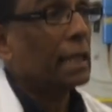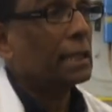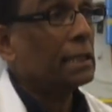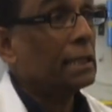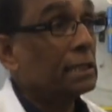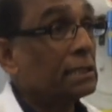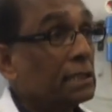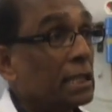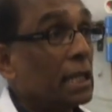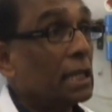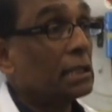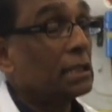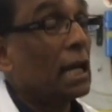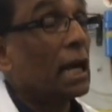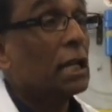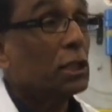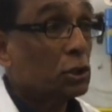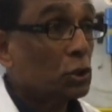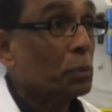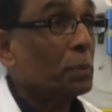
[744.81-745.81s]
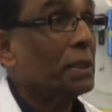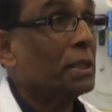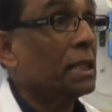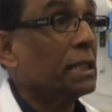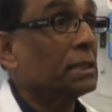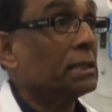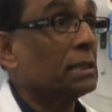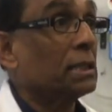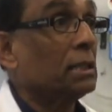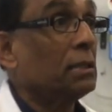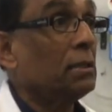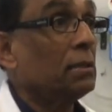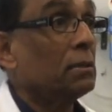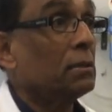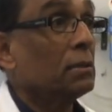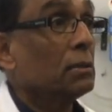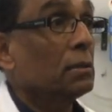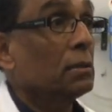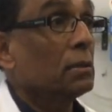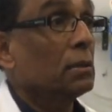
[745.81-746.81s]
at this stage has to be tested,
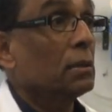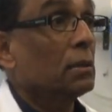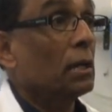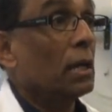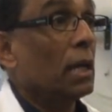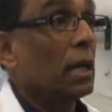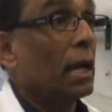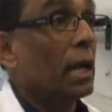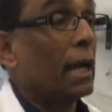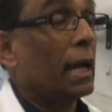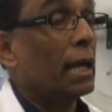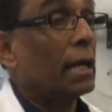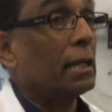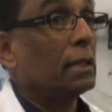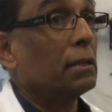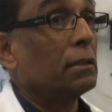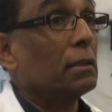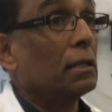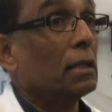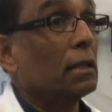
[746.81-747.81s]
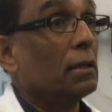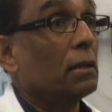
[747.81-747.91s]
and